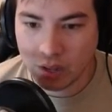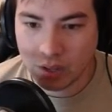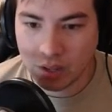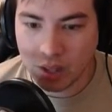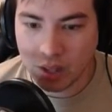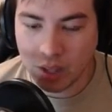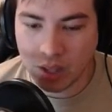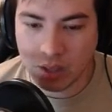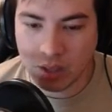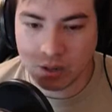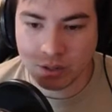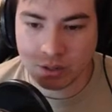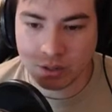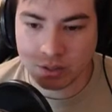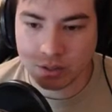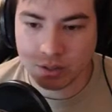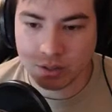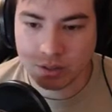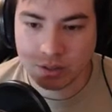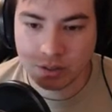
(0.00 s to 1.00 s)

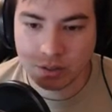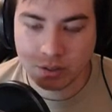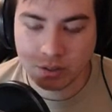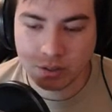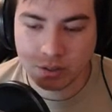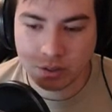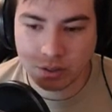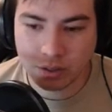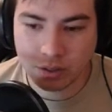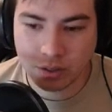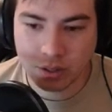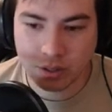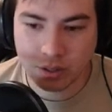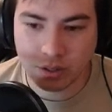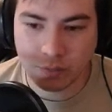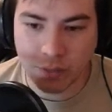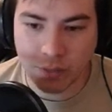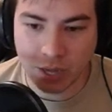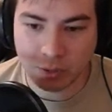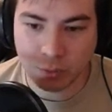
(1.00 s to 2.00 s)
And his
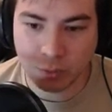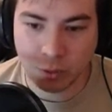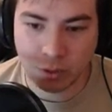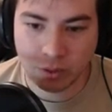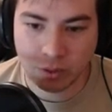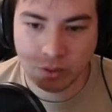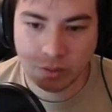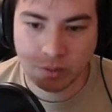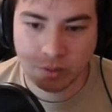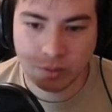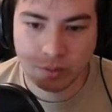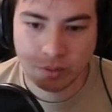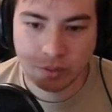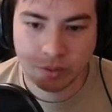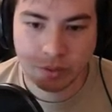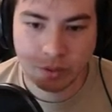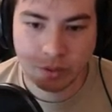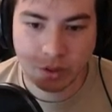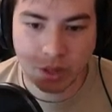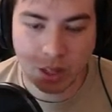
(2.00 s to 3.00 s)
effect will
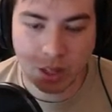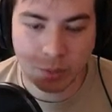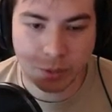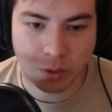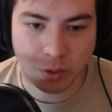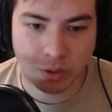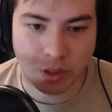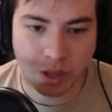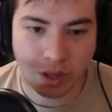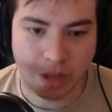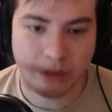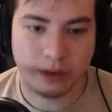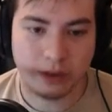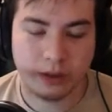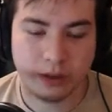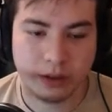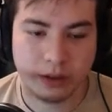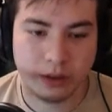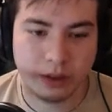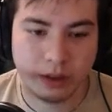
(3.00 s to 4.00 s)
help you a lot
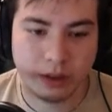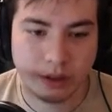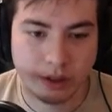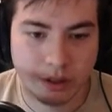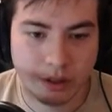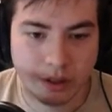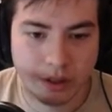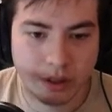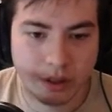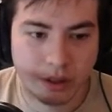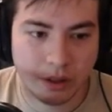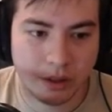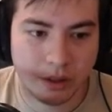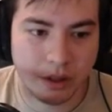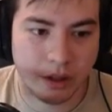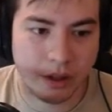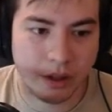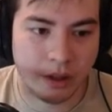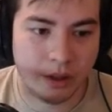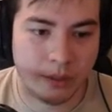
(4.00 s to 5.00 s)

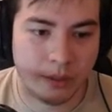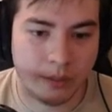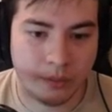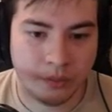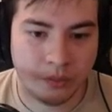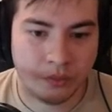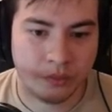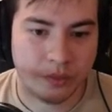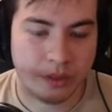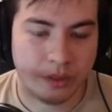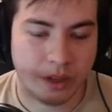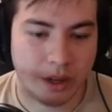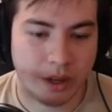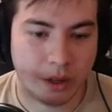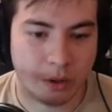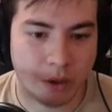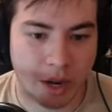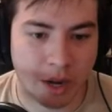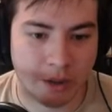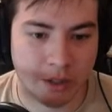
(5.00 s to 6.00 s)
in a
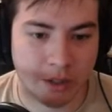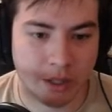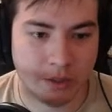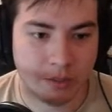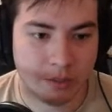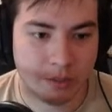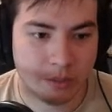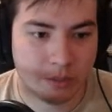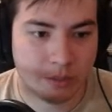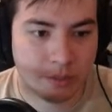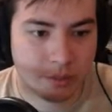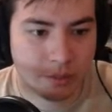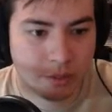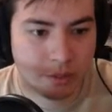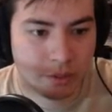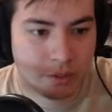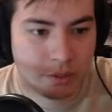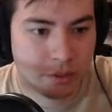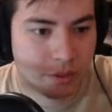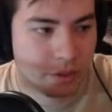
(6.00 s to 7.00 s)
grindy
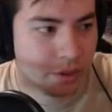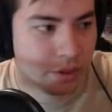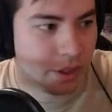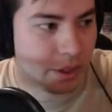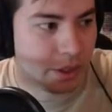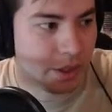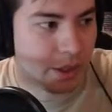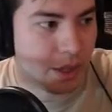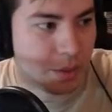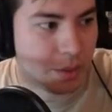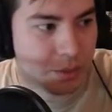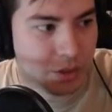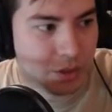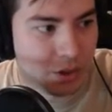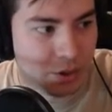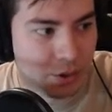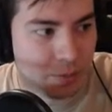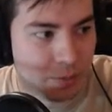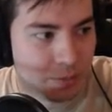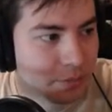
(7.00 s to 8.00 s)
late game
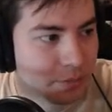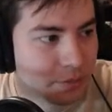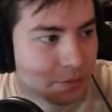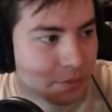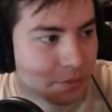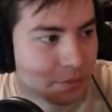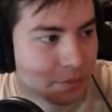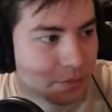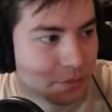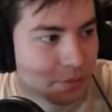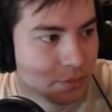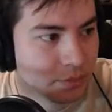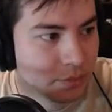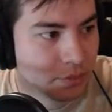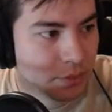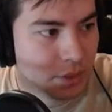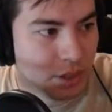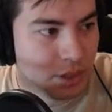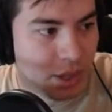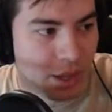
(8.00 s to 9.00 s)
scenario.
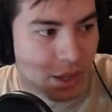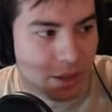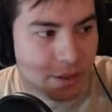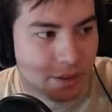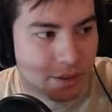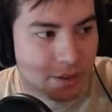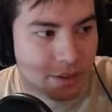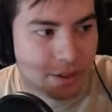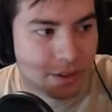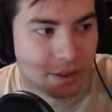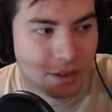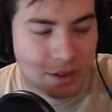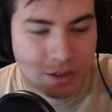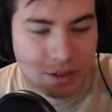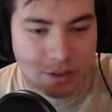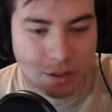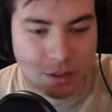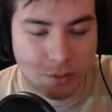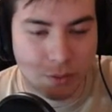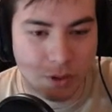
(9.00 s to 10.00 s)
Yeah.
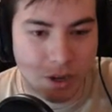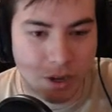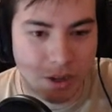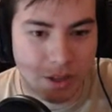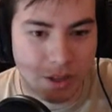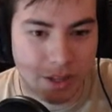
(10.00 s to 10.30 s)
So if you're not